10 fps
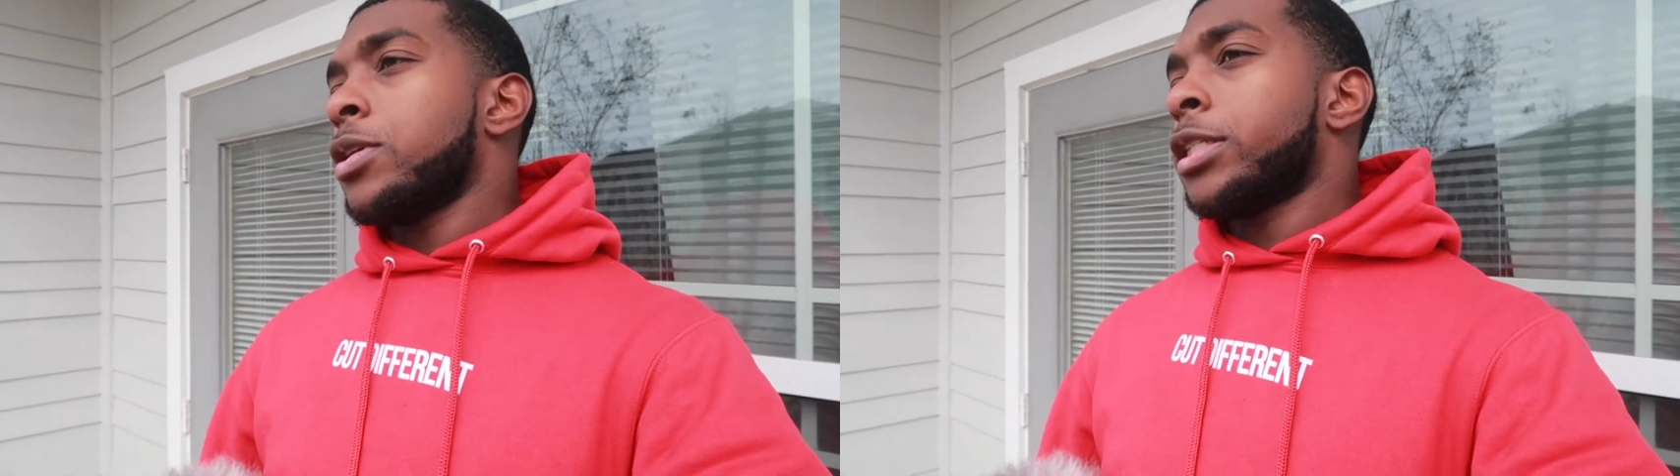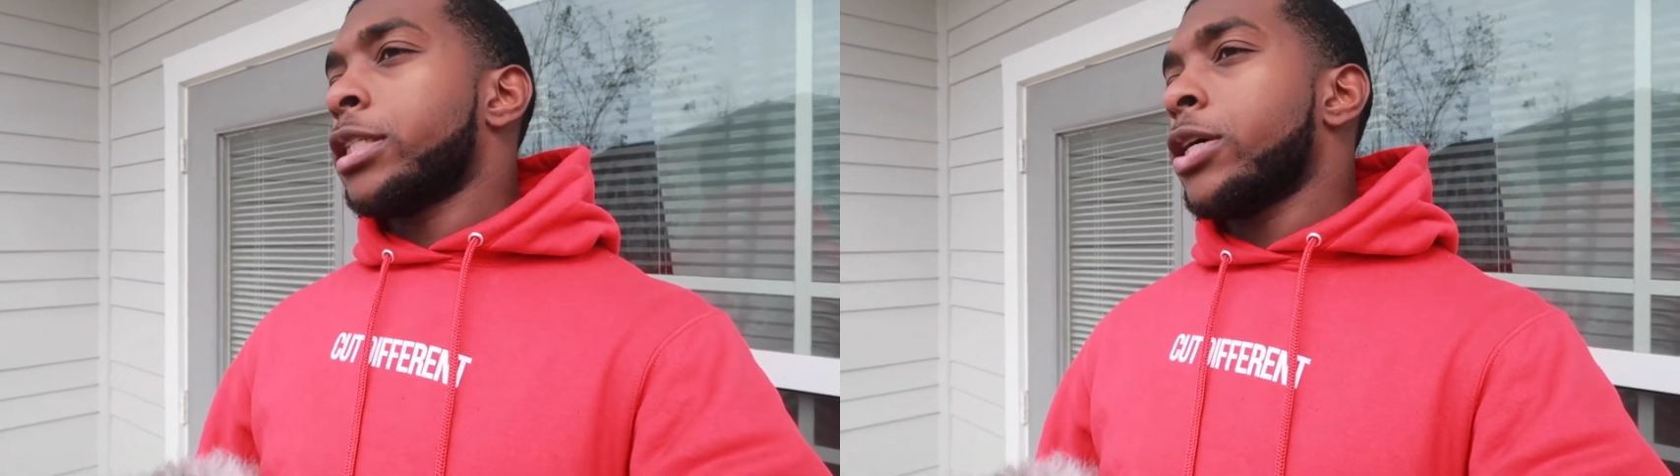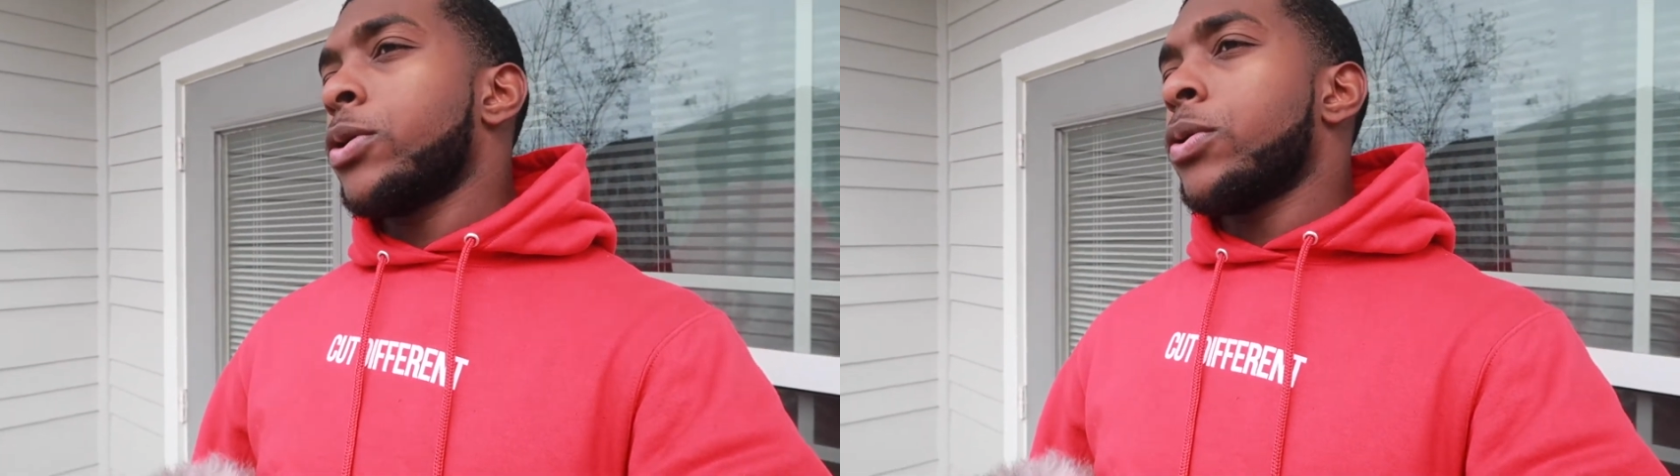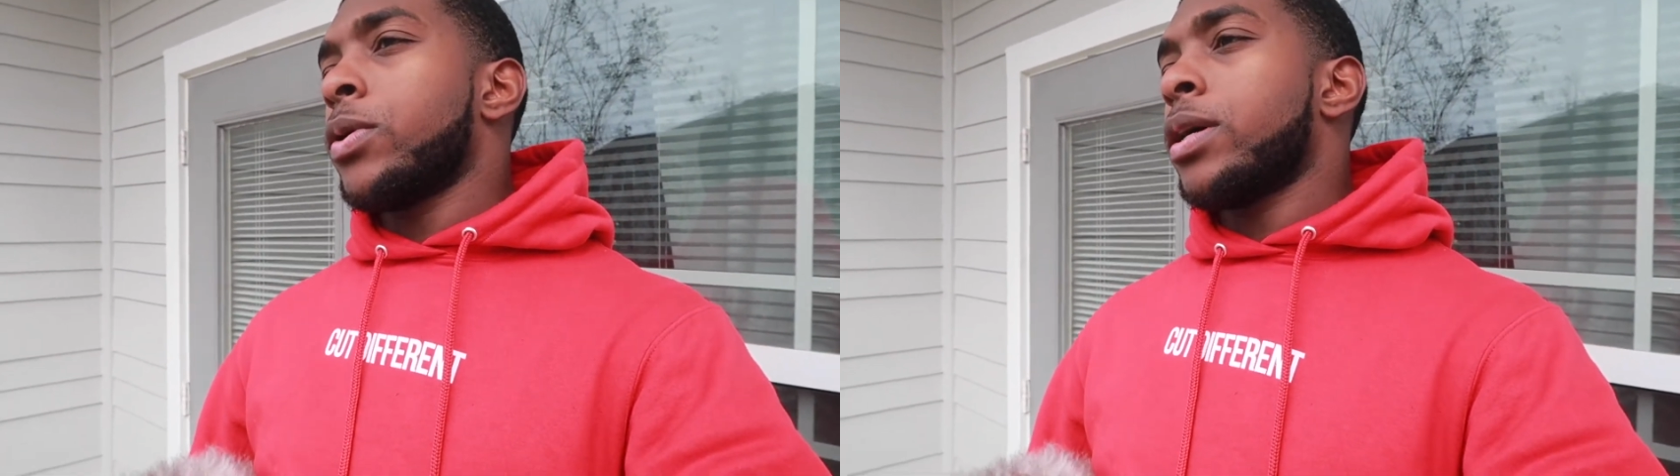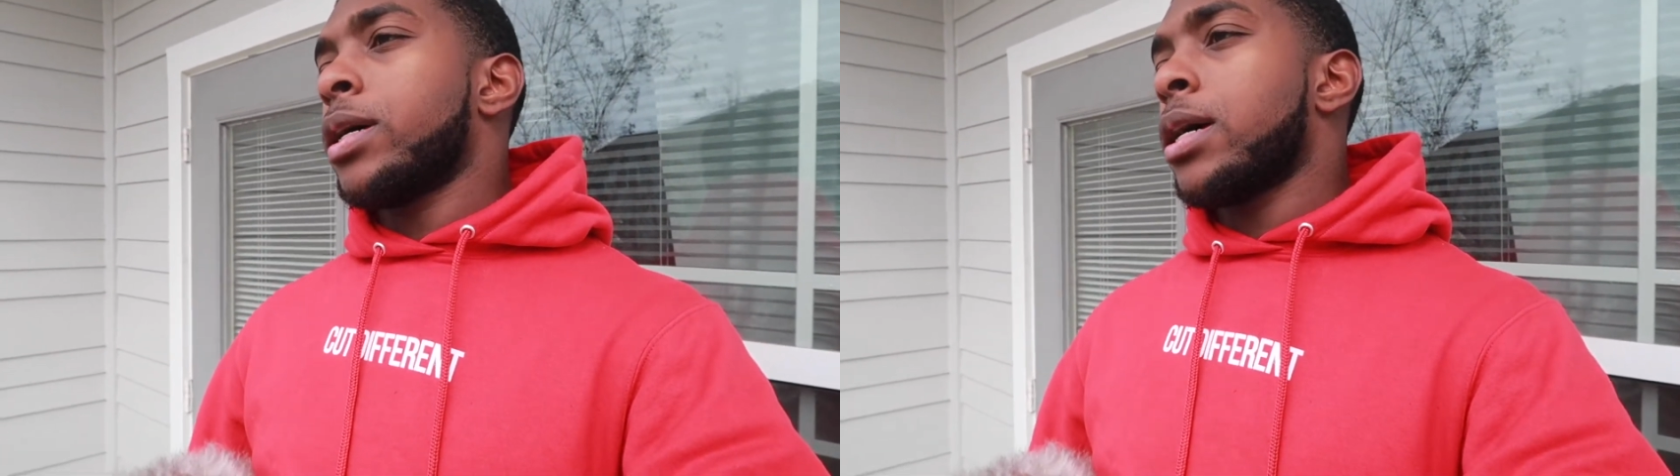So
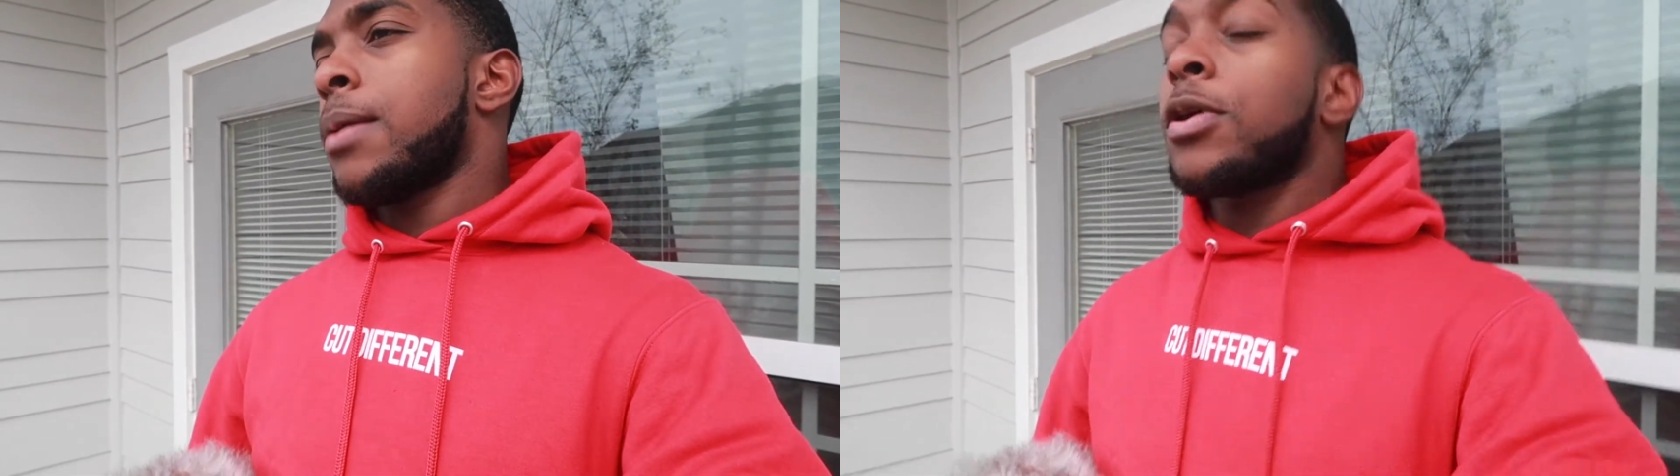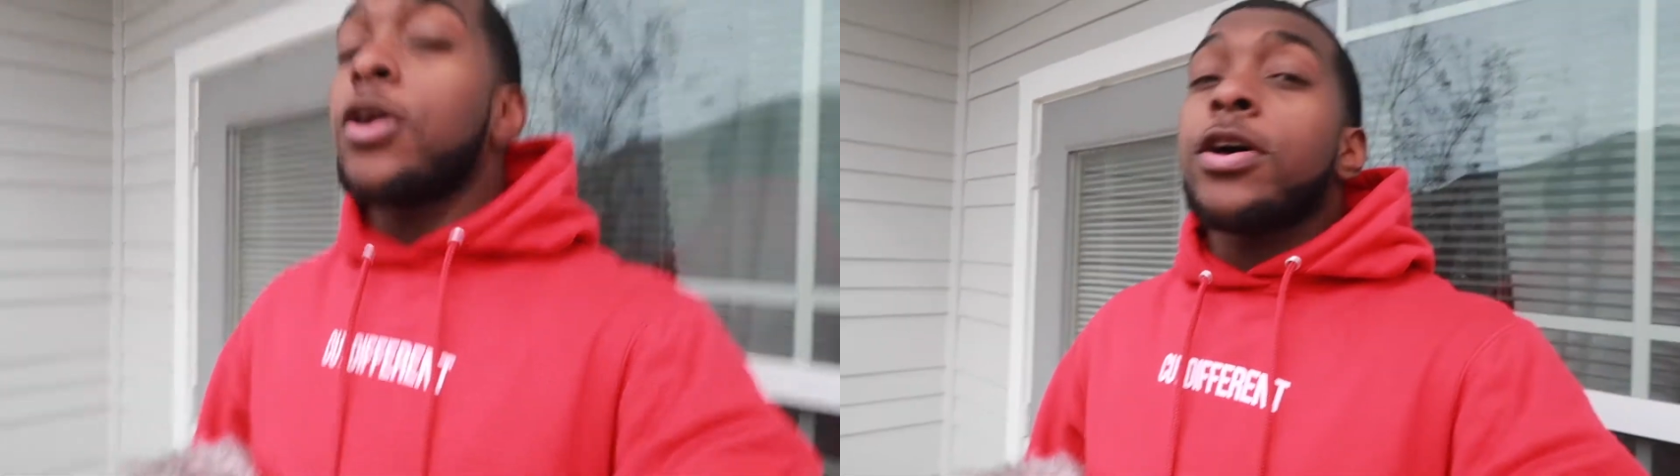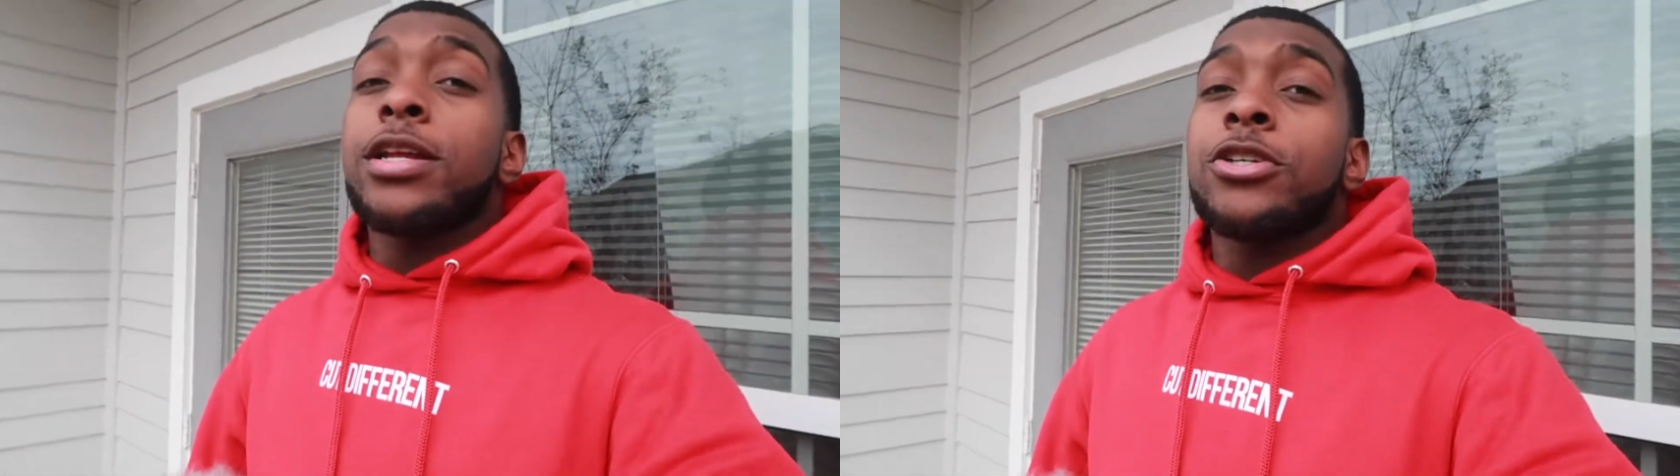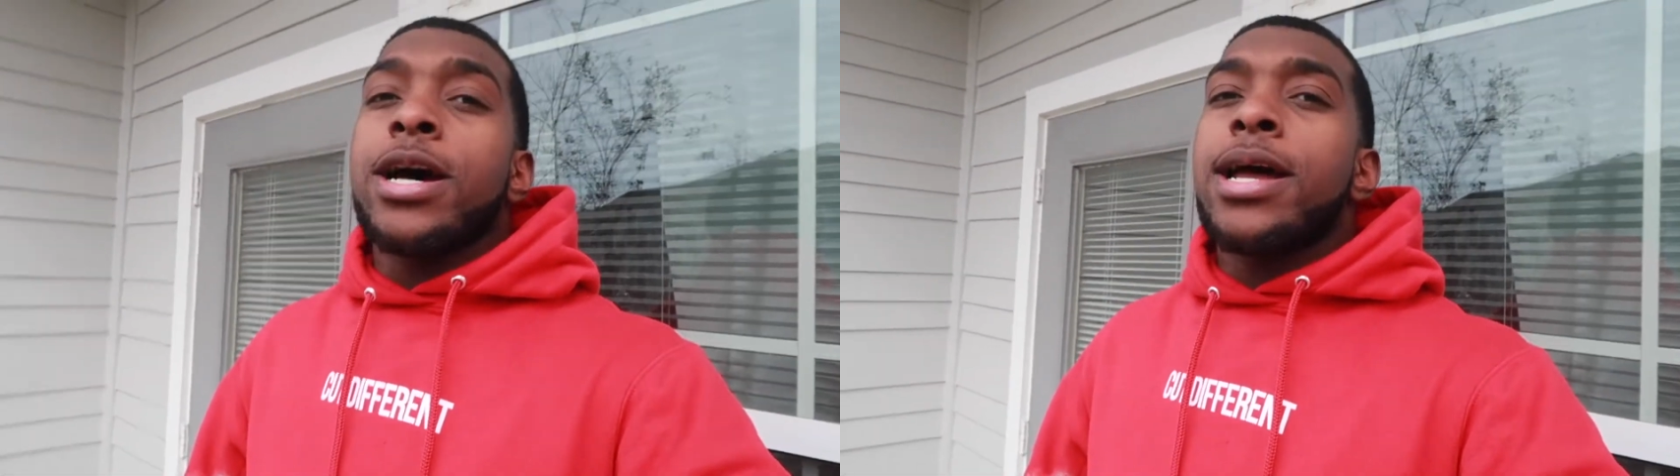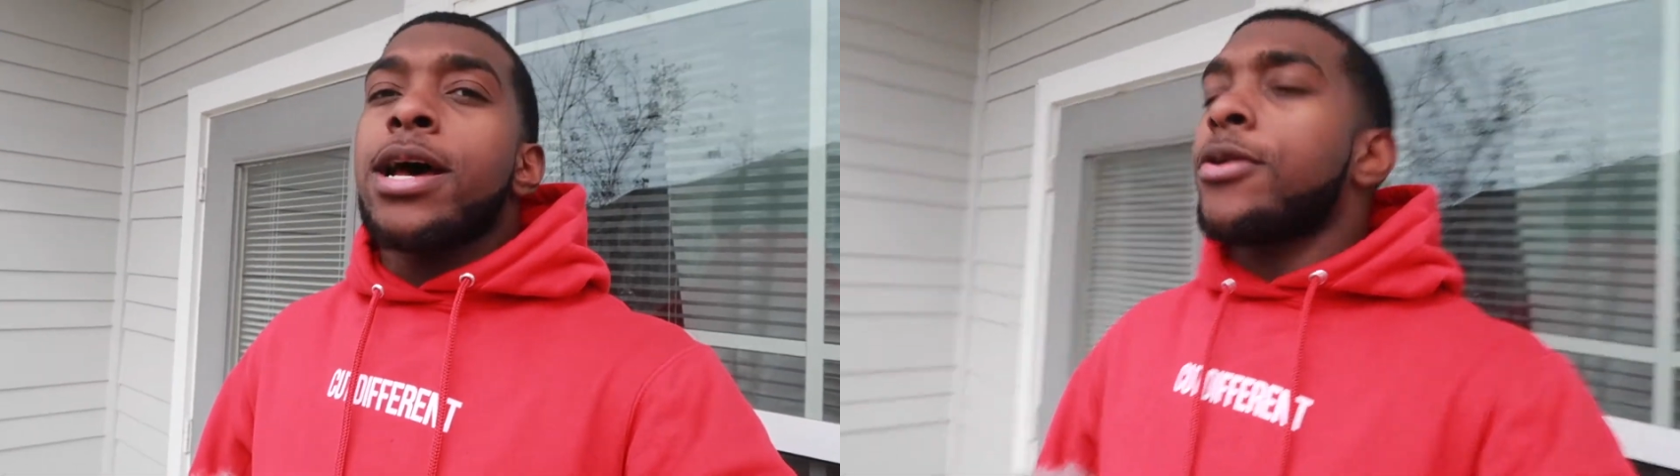I'm gonna go in and try
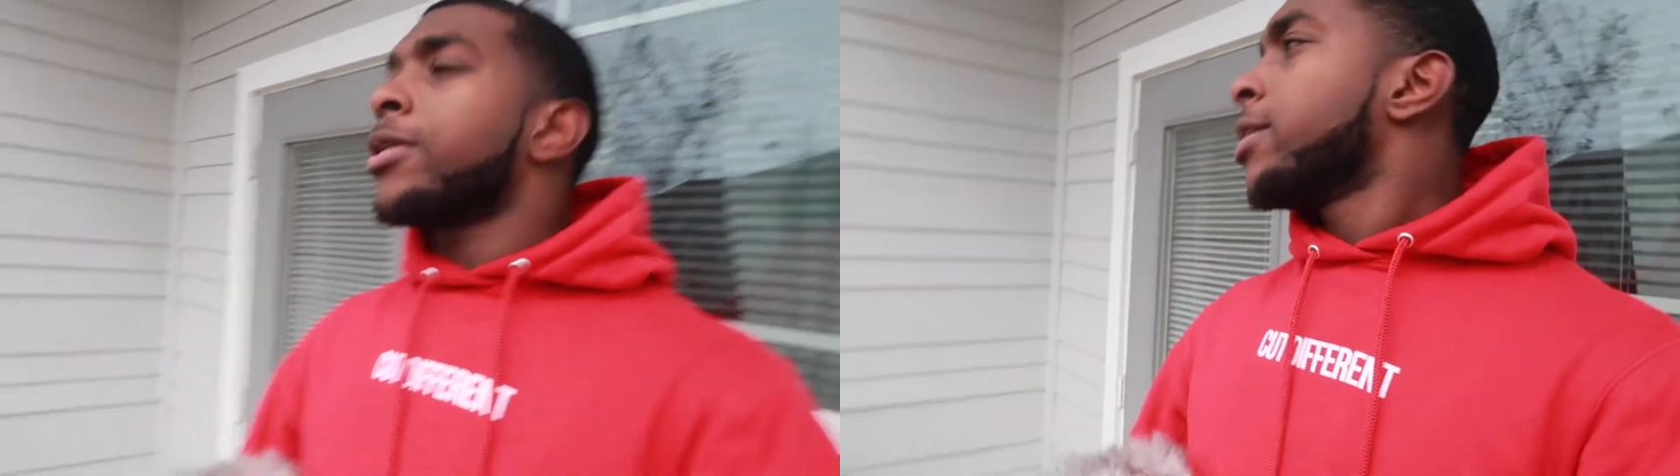it out.